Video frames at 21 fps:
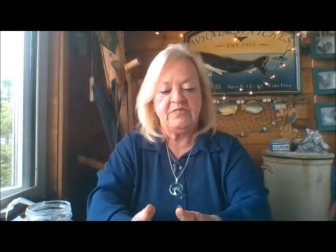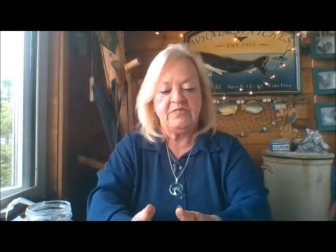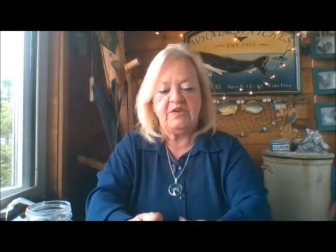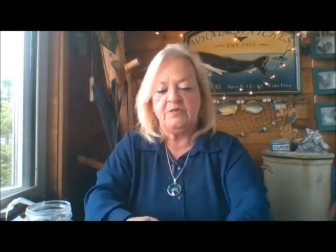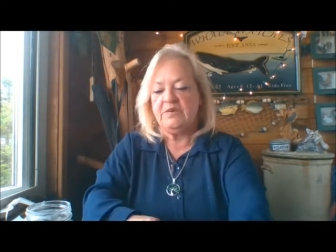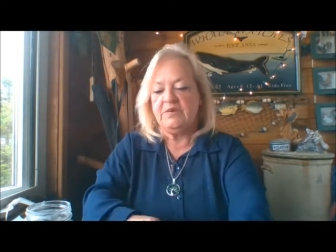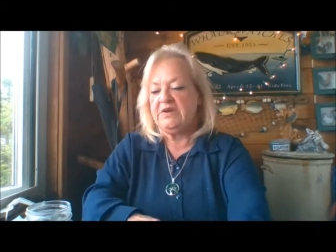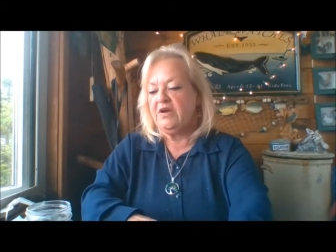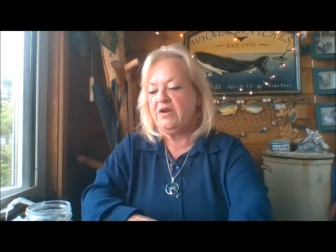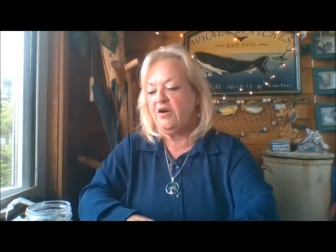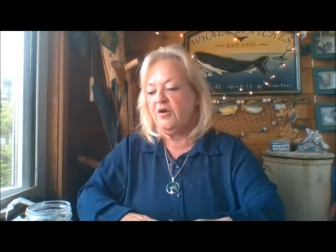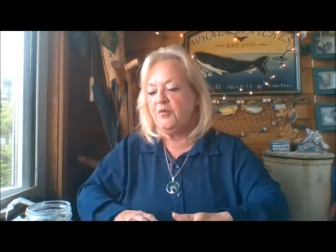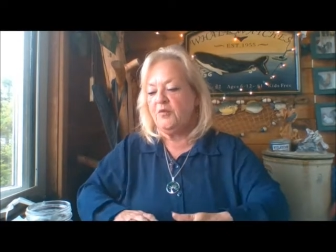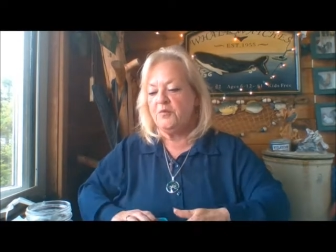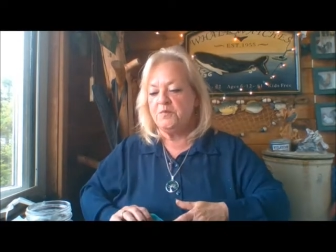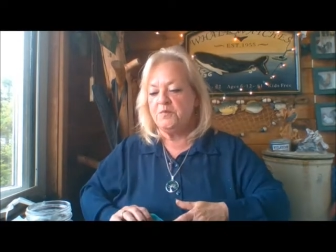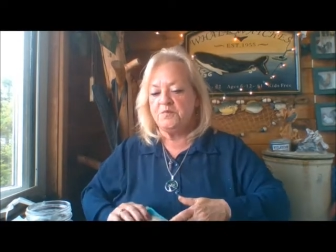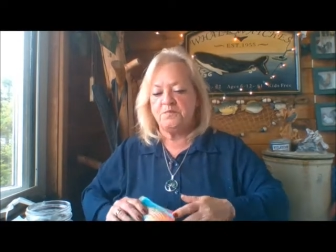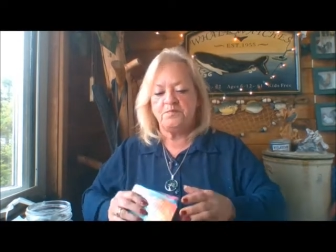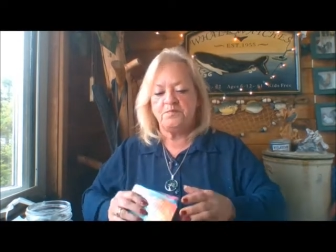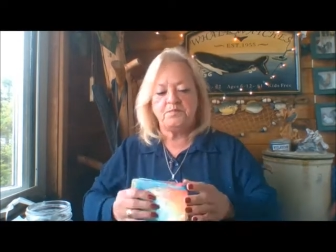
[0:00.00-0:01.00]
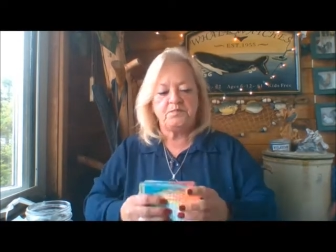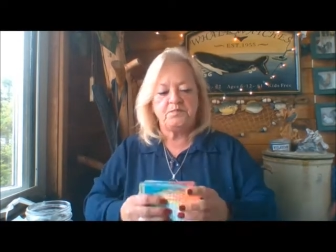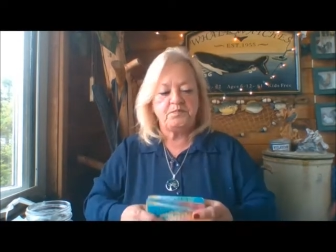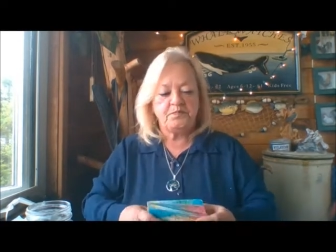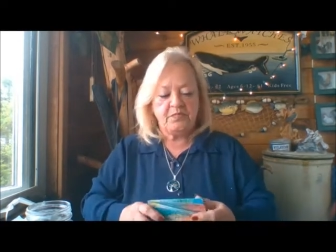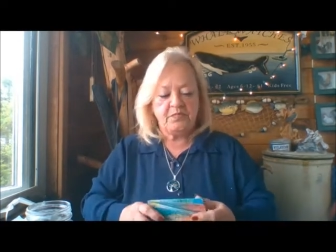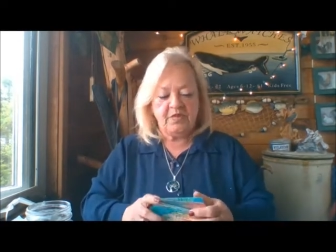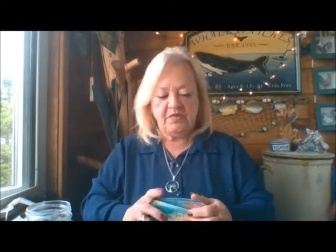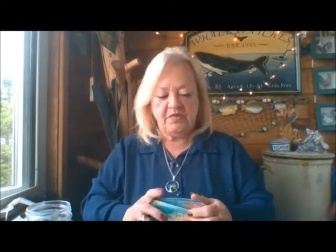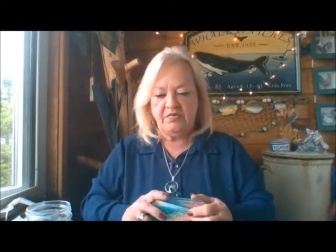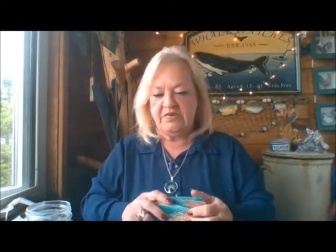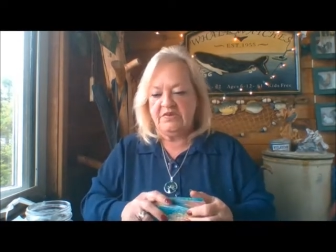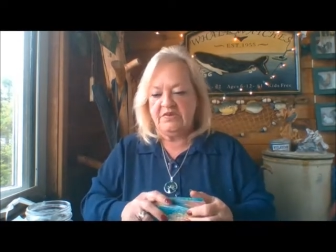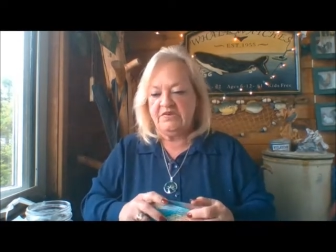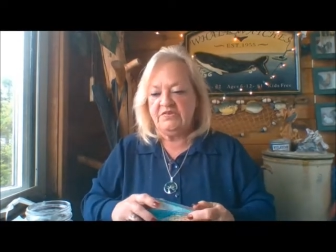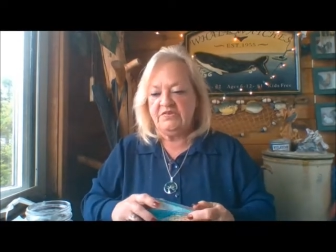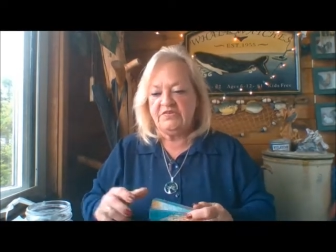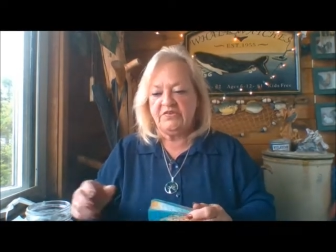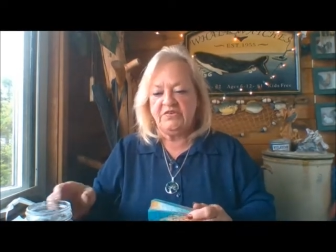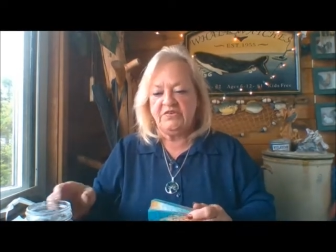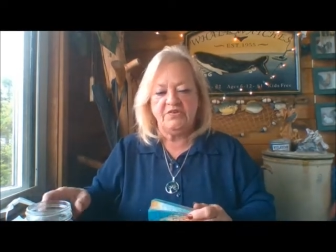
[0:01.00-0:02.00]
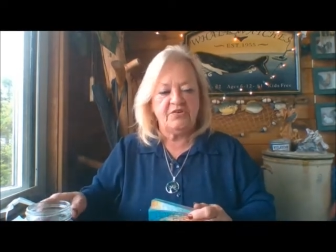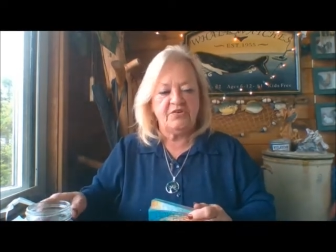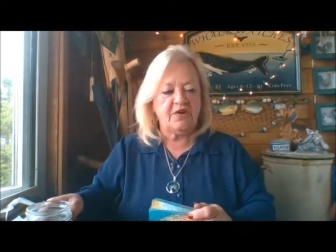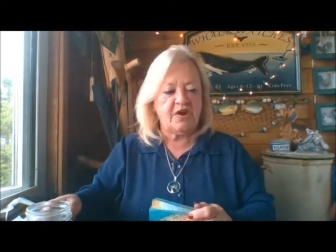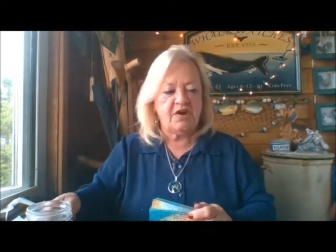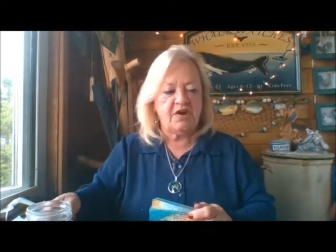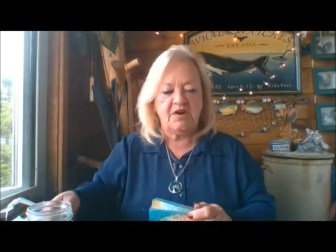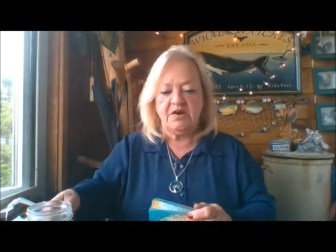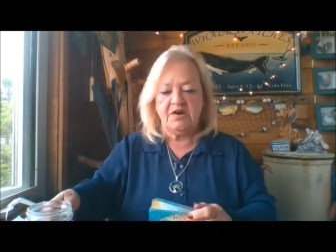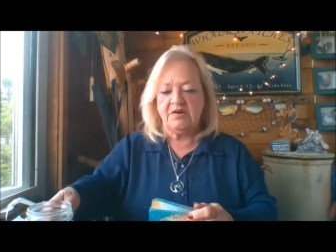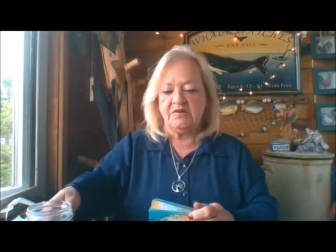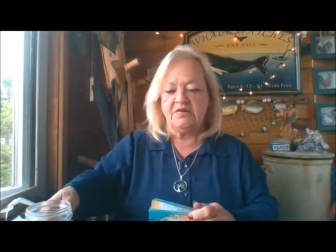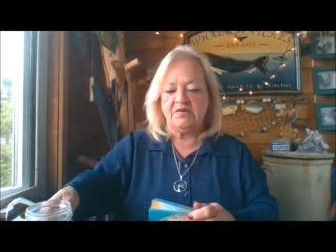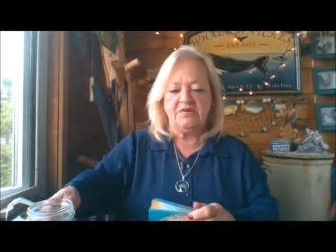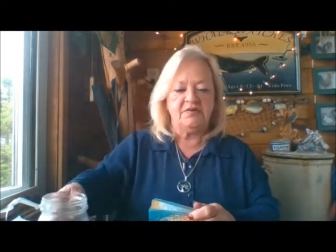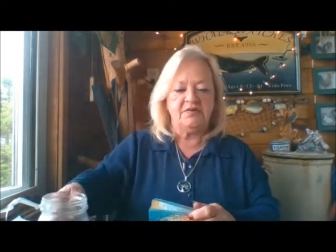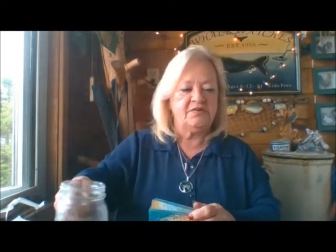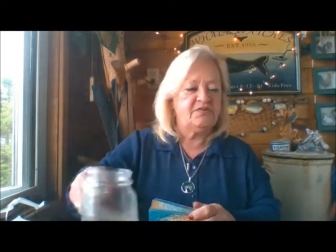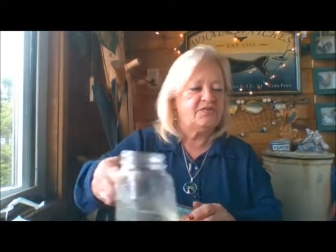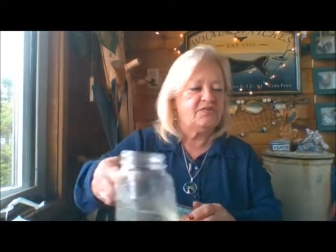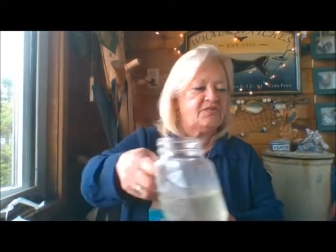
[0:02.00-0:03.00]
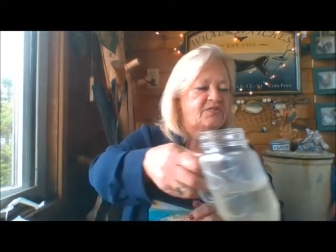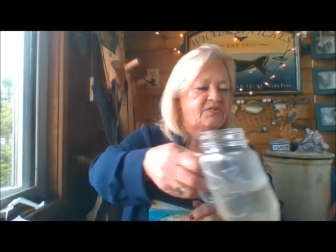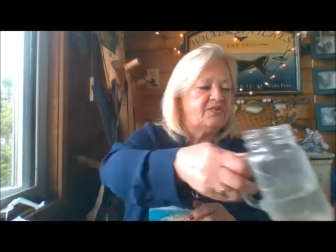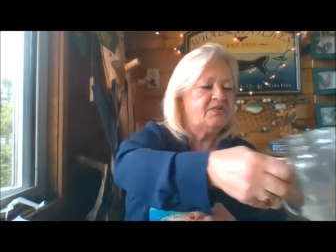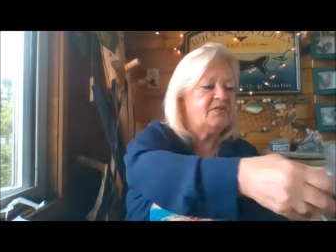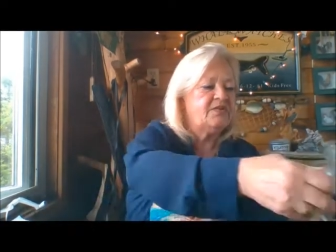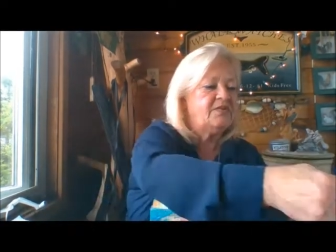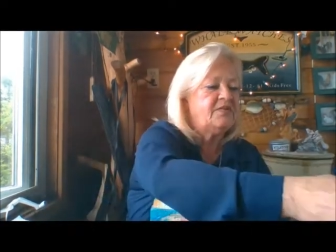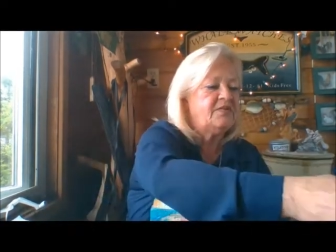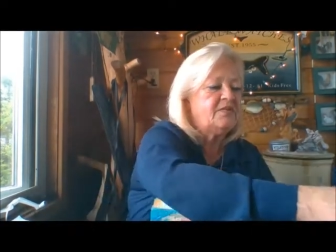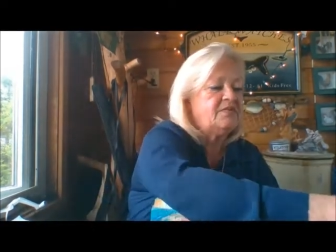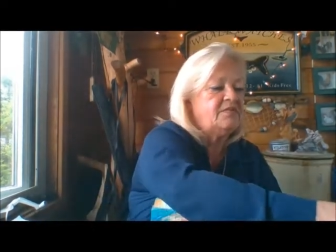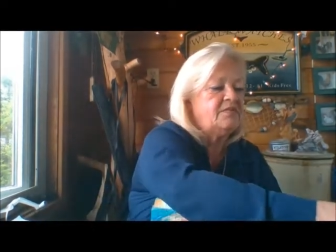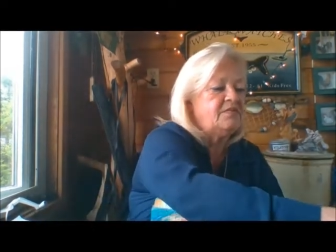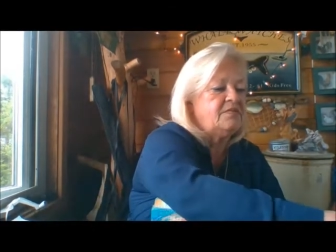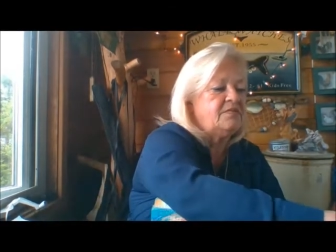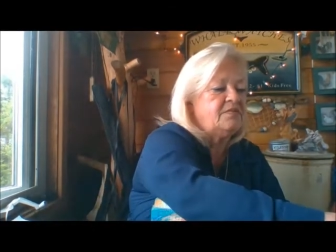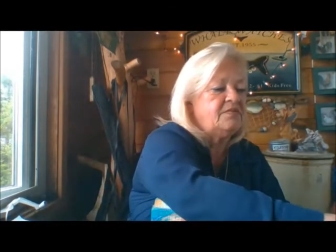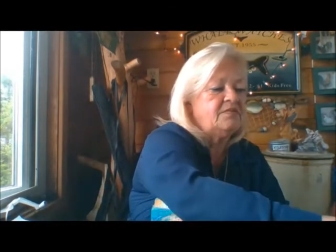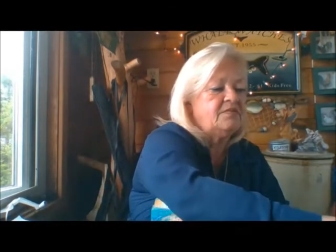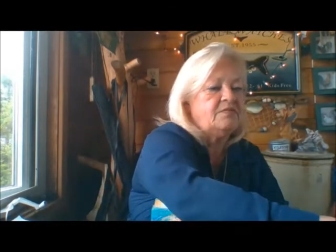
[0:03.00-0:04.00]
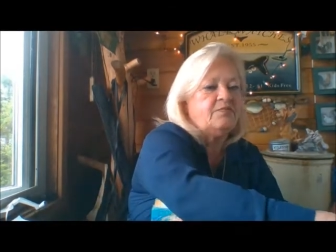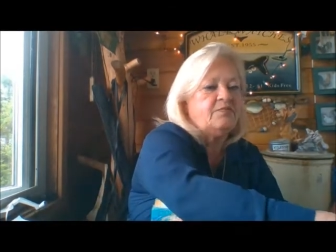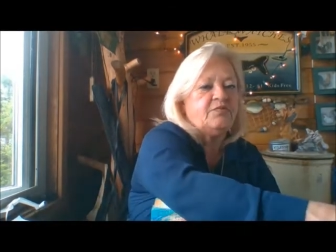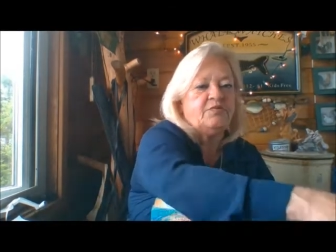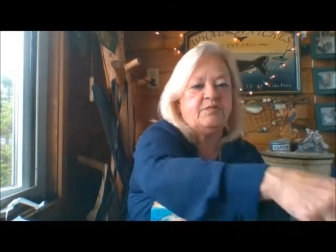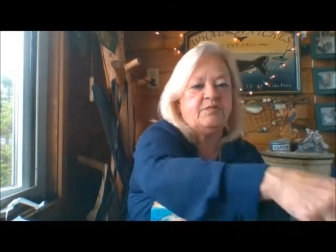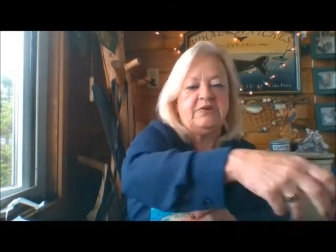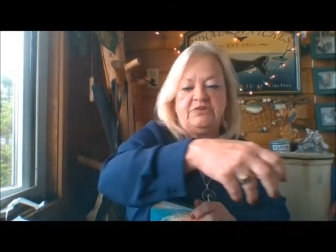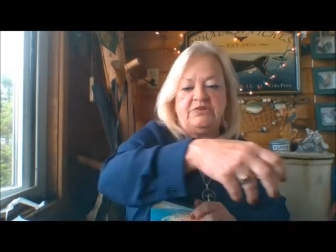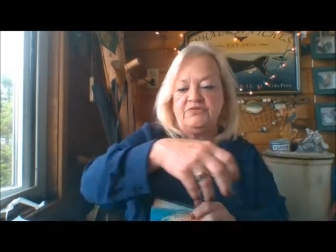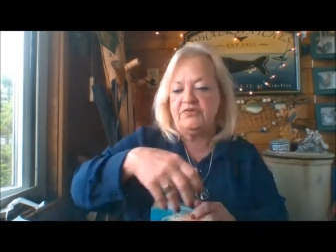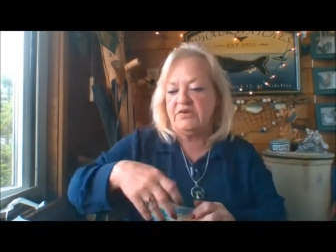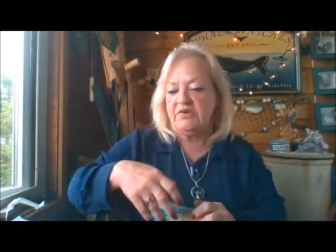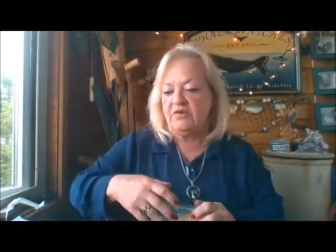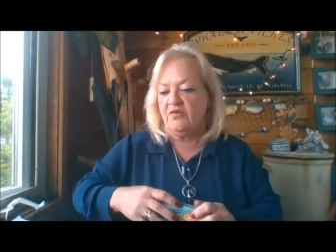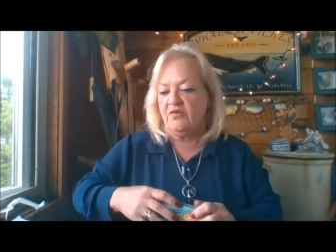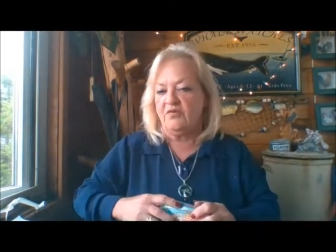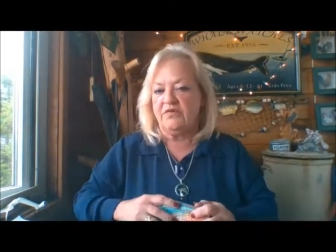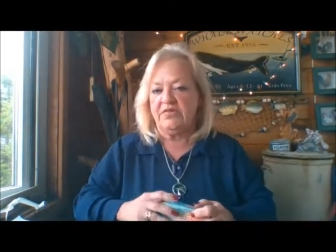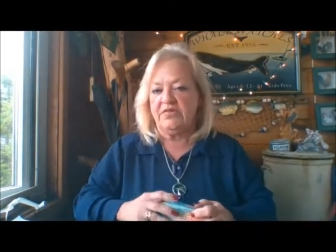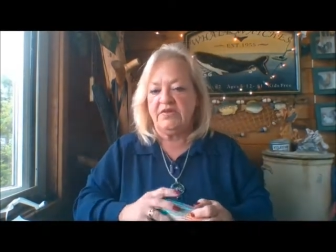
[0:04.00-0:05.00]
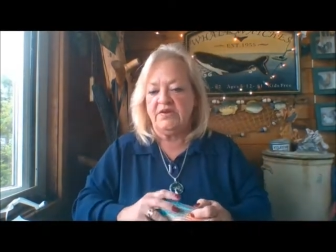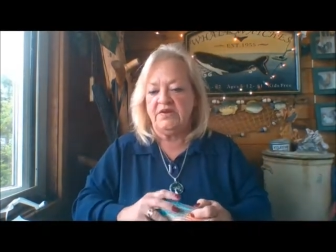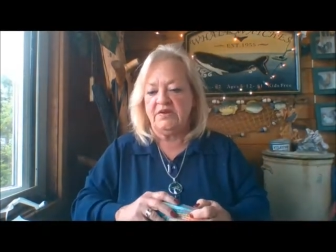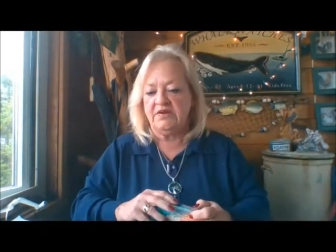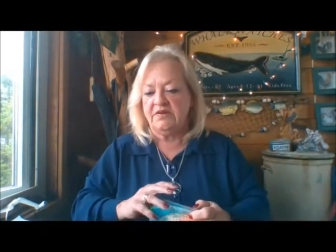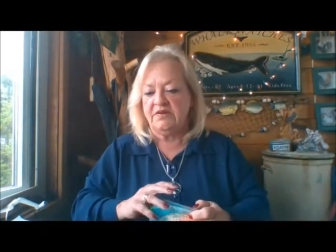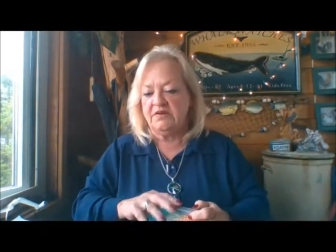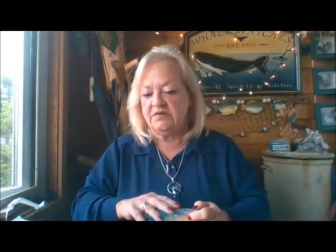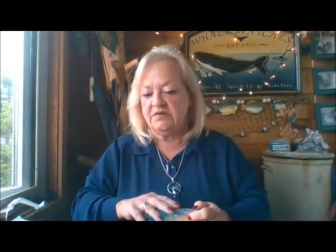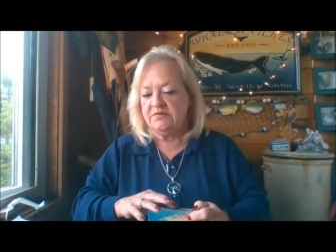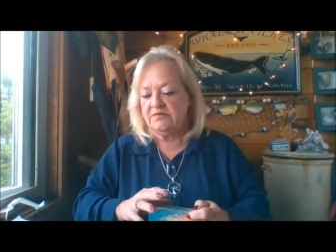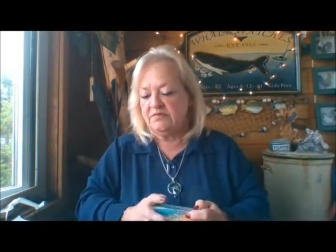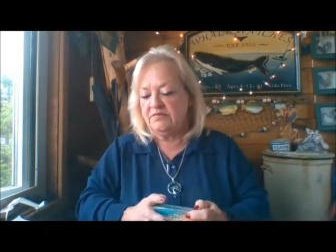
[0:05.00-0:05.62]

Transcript: There we go. These are your cards. Put my drink over there.